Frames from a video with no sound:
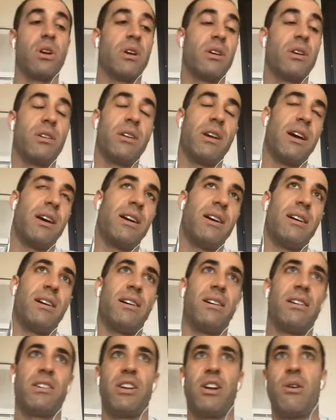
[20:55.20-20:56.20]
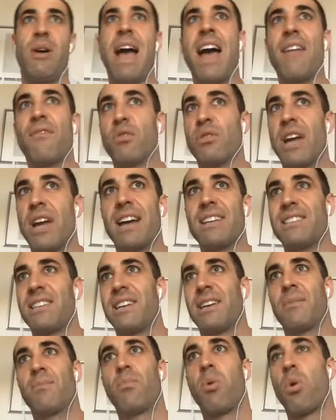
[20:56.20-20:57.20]
uh, you know
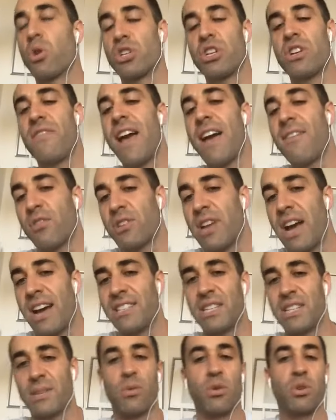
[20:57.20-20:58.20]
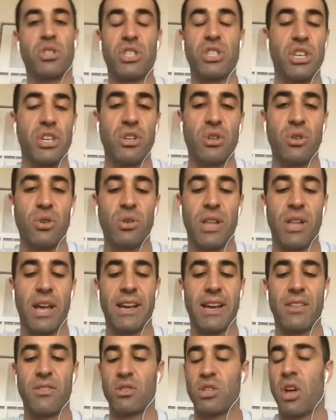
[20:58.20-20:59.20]
advertising portion of advertising per SKU. Like
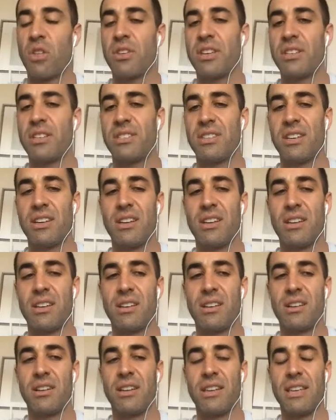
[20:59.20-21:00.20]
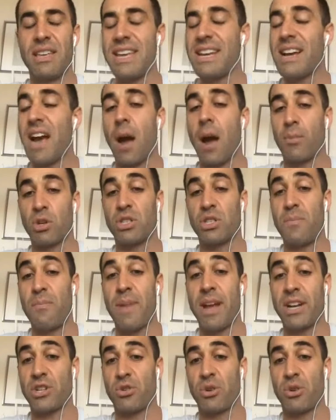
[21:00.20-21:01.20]
there's all these e-commerce
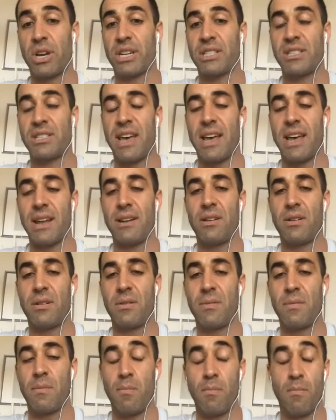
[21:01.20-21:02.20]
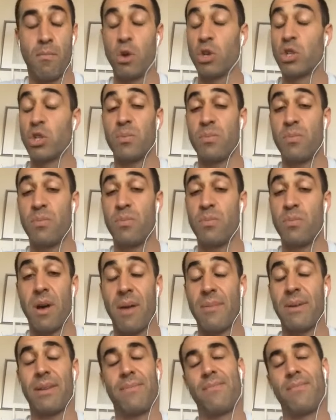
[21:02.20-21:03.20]
metrics that most I
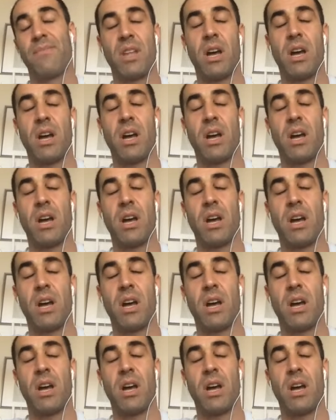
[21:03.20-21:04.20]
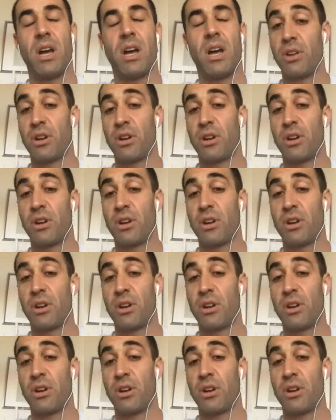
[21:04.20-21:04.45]
mean a lot of people, especially